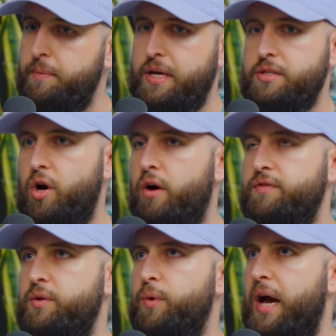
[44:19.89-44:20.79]
Because
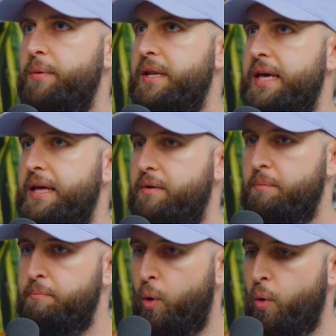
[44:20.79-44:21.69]
often when I would get
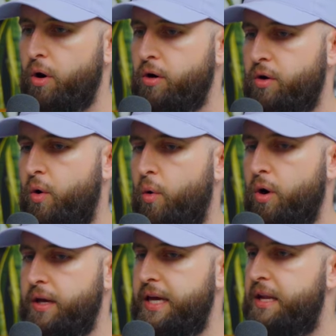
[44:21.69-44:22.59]
bored
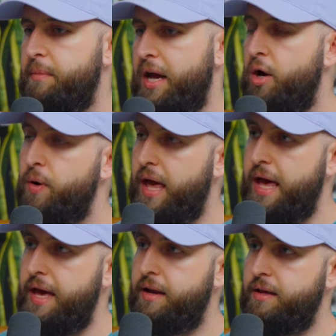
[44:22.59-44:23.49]
or get in my own
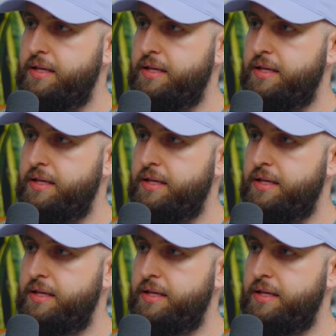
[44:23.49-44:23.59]
head,